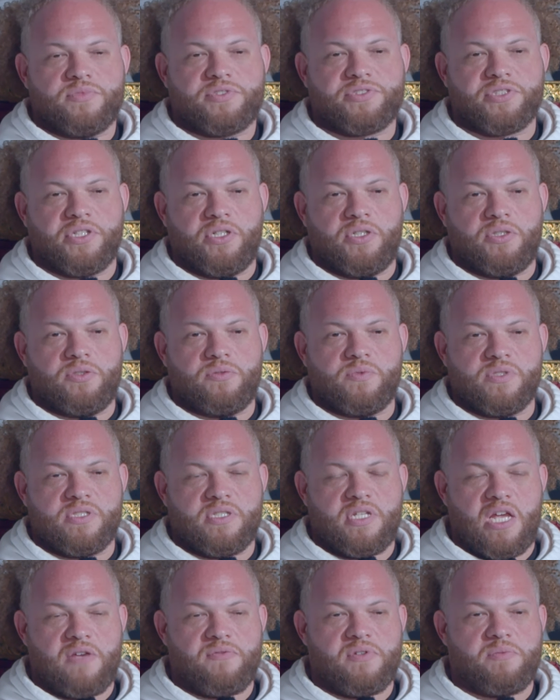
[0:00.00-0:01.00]
so
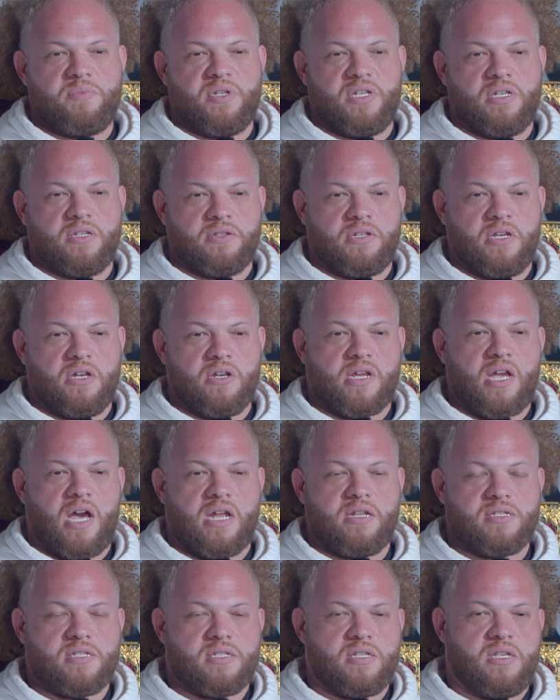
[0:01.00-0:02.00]
with David being there,
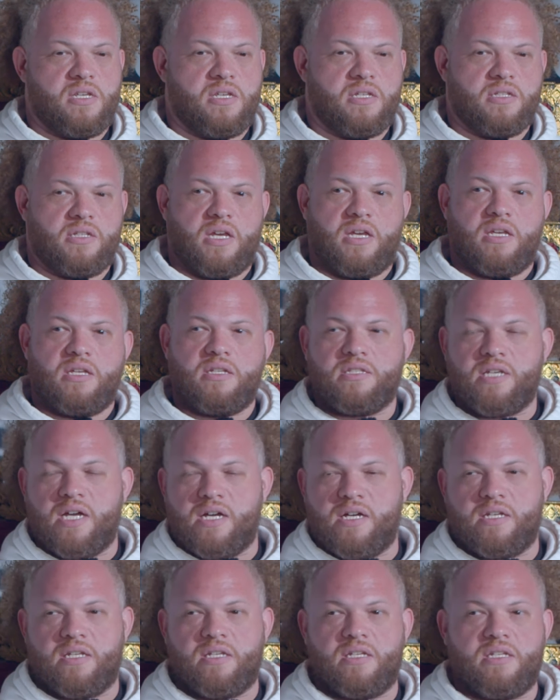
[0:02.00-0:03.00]
kind of seeing like
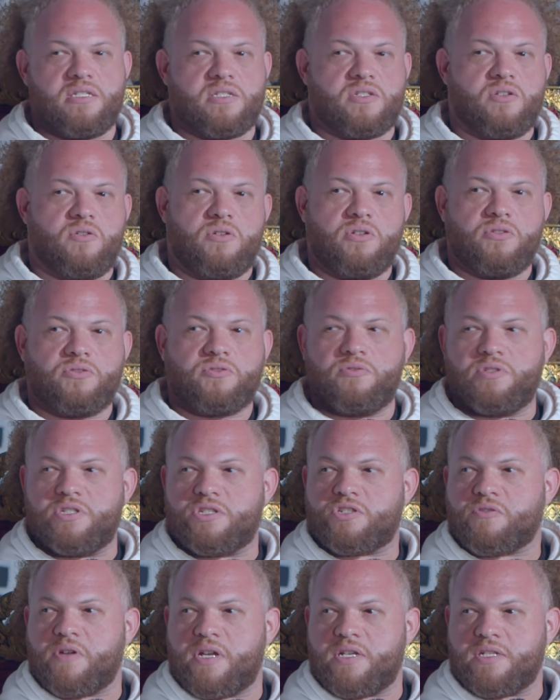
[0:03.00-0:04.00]
Donnie is going through
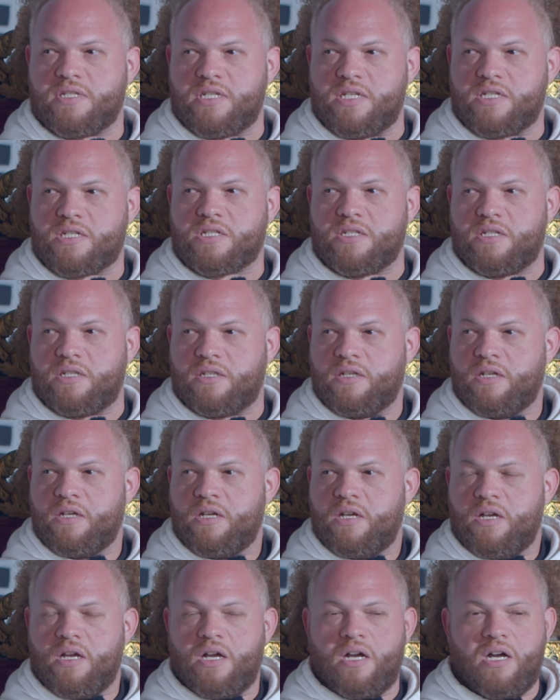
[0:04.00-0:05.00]
this transition
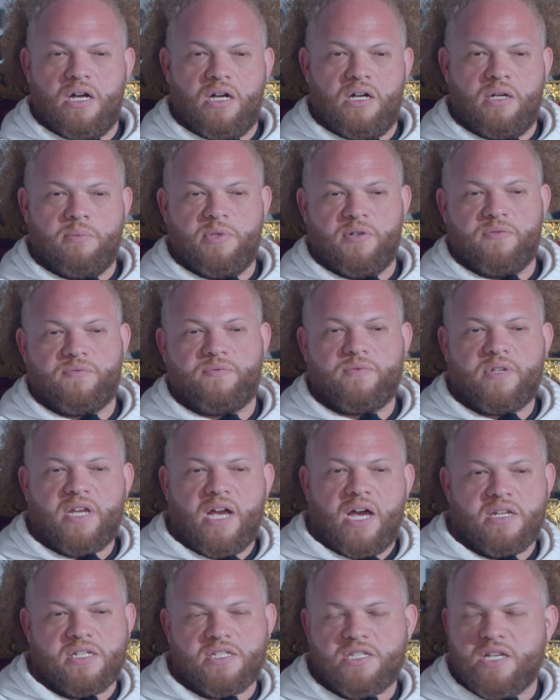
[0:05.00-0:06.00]
um, of
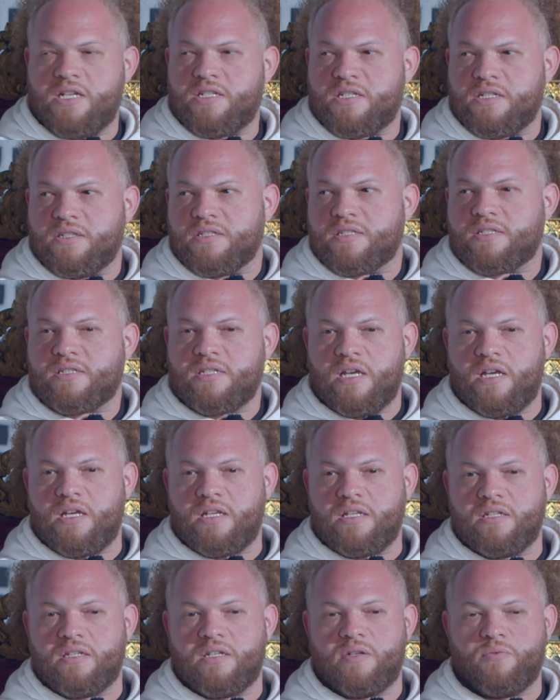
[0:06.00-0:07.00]
kind of changing the
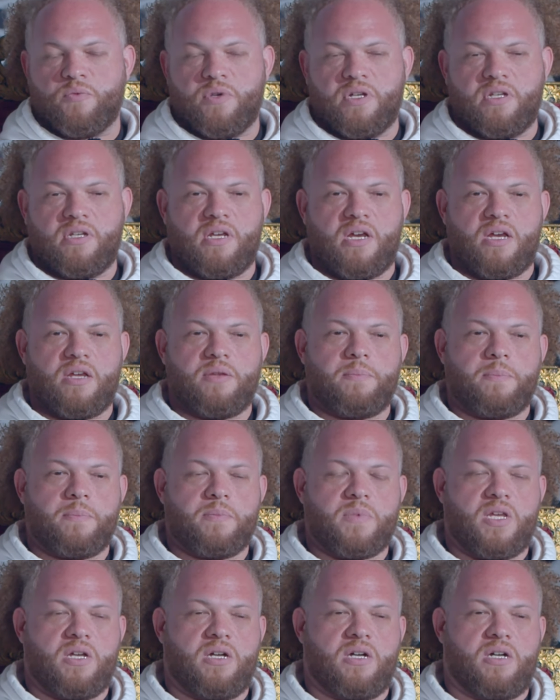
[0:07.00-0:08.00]
set and whatnot,
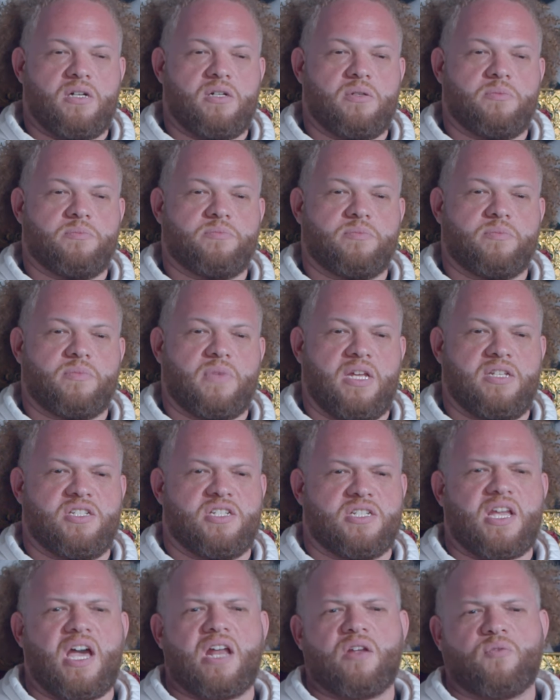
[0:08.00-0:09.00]
um, and
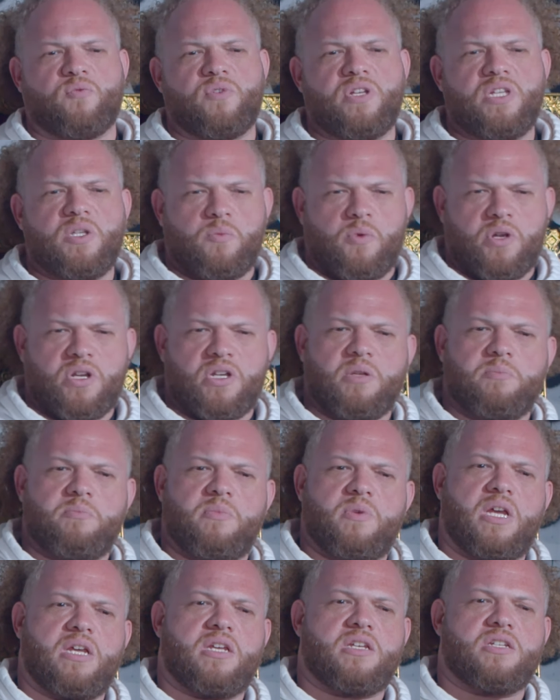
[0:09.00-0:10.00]
just kind of really wanting
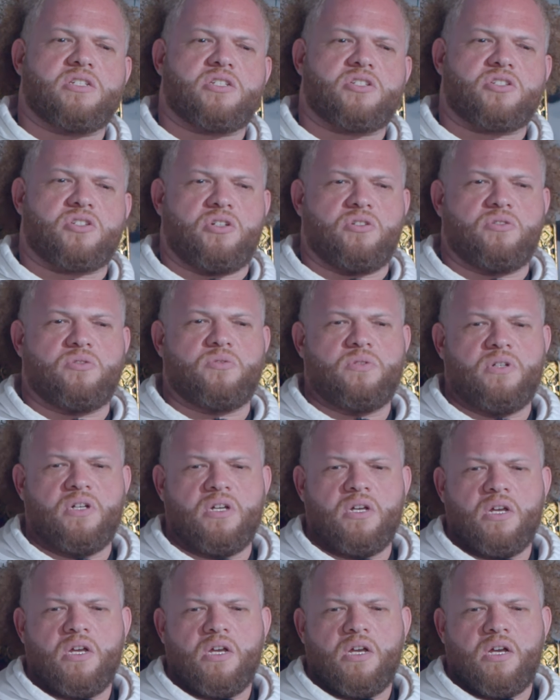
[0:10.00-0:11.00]
to make his show
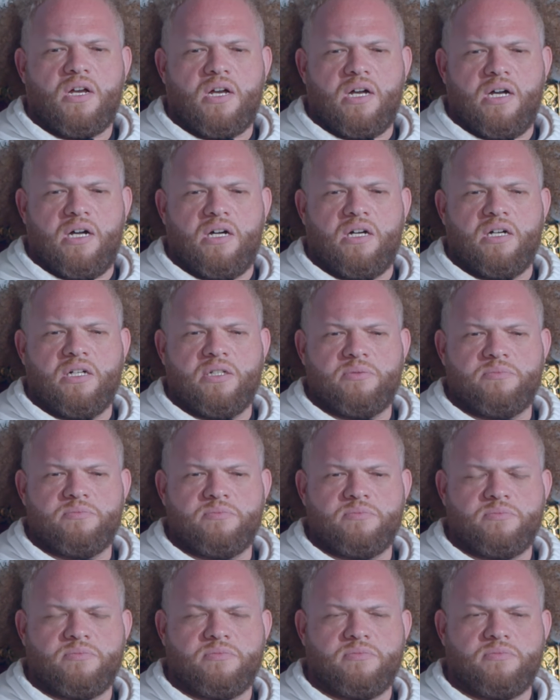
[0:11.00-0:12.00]

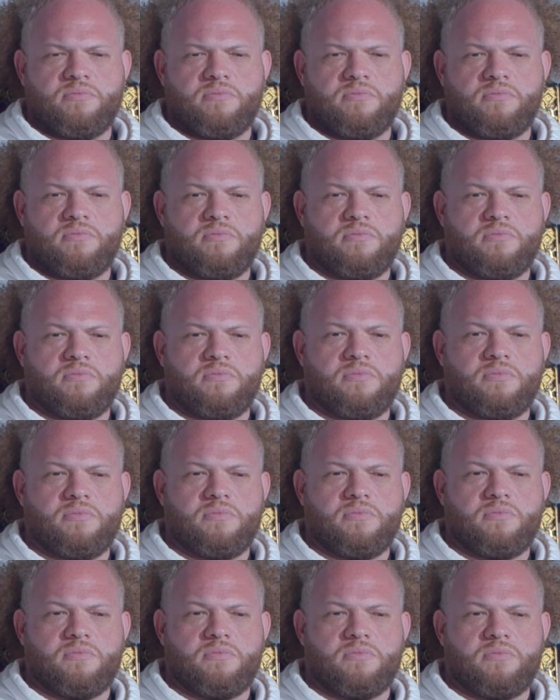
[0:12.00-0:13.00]
um,
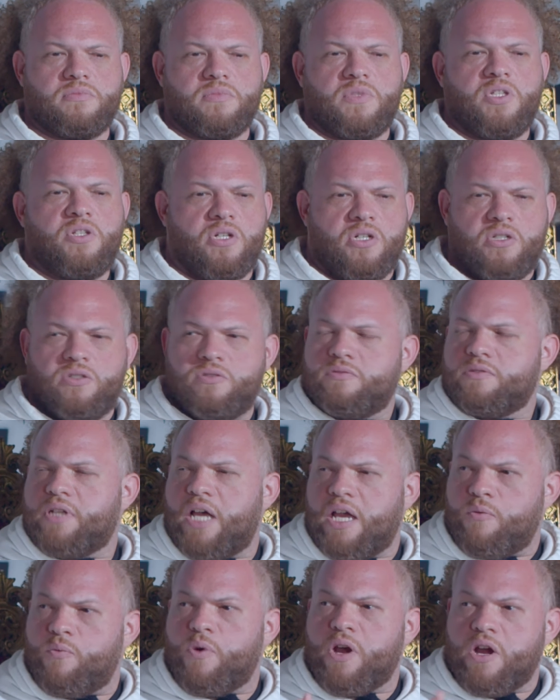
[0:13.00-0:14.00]
you know,
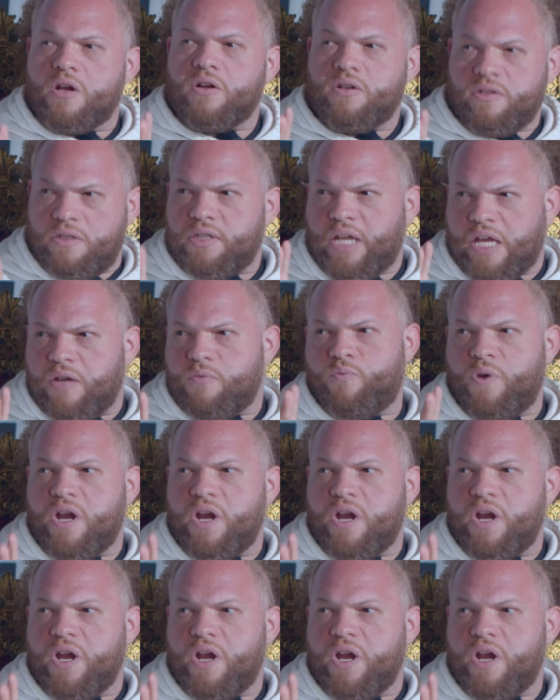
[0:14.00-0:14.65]
like where like